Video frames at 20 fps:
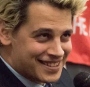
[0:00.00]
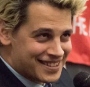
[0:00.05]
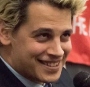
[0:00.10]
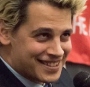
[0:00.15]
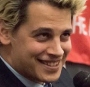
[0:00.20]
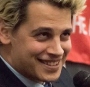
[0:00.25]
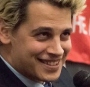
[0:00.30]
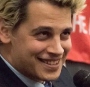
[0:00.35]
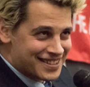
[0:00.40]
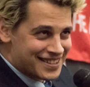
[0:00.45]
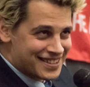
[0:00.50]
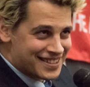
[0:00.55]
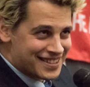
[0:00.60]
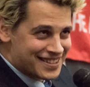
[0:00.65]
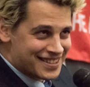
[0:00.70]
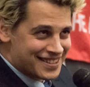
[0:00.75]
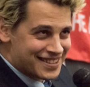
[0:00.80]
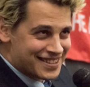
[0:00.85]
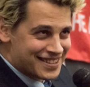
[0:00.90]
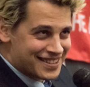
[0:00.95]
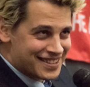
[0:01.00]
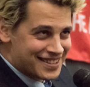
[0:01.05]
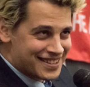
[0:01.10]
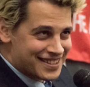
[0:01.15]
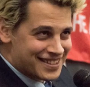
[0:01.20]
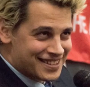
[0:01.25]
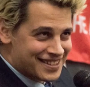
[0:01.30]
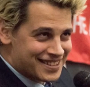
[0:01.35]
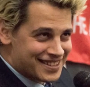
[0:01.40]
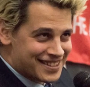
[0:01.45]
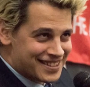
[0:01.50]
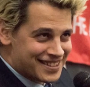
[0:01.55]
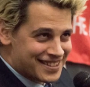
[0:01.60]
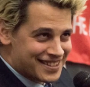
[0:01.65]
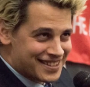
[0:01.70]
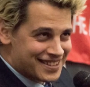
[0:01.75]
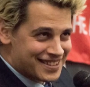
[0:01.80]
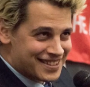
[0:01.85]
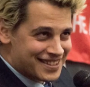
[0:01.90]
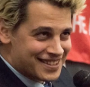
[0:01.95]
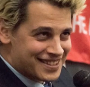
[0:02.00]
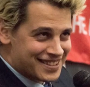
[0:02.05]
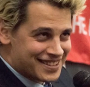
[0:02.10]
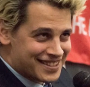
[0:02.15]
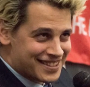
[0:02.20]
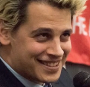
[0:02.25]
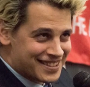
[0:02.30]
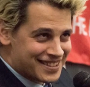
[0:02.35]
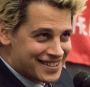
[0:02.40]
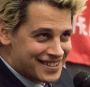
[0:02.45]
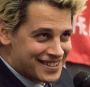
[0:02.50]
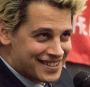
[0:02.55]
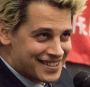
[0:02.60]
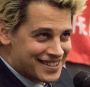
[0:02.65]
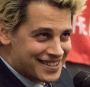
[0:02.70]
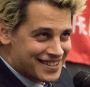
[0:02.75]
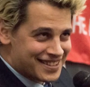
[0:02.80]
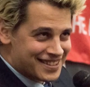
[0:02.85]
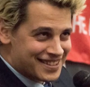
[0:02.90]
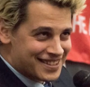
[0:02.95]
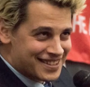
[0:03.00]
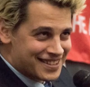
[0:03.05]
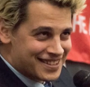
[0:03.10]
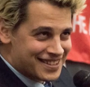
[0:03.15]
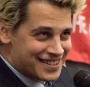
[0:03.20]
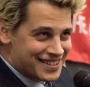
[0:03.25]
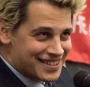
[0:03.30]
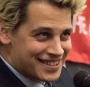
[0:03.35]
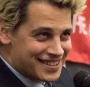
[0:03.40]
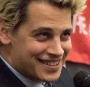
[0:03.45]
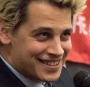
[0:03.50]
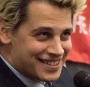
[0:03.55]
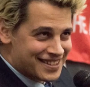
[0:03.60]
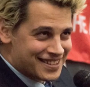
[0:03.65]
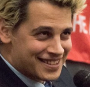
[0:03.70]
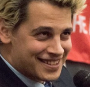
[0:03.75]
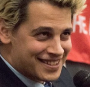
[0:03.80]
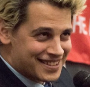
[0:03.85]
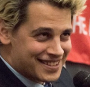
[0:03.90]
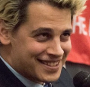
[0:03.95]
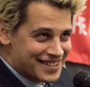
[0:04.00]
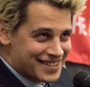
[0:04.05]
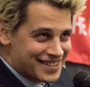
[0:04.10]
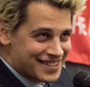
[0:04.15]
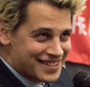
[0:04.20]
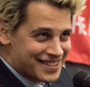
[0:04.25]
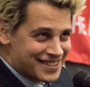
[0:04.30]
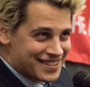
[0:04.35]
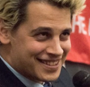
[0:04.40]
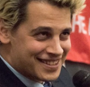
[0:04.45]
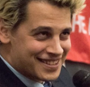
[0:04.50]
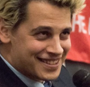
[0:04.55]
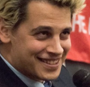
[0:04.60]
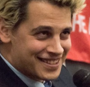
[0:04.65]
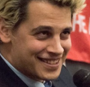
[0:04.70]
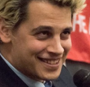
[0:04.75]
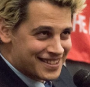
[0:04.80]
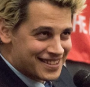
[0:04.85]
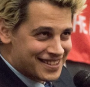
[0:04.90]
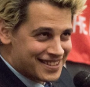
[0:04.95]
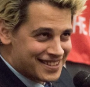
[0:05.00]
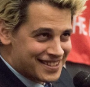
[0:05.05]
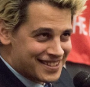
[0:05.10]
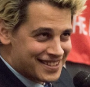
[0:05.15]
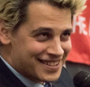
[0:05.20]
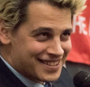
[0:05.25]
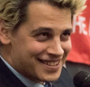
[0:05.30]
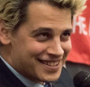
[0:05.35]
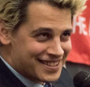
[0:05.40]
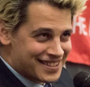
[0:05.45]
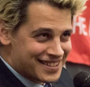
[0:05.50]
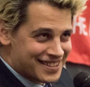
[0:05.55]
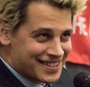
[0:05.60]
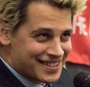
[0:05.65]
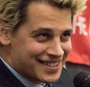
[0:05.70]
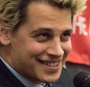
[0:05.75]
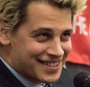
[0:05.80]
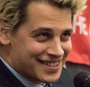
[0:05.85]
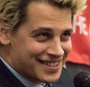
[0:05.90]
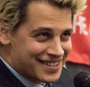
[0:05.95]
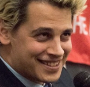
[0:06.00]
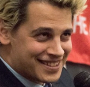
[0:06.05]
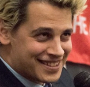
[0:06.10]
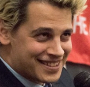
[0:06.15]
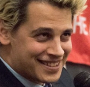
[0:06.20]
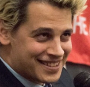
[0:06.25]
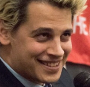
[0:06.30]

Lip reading: (not speaking)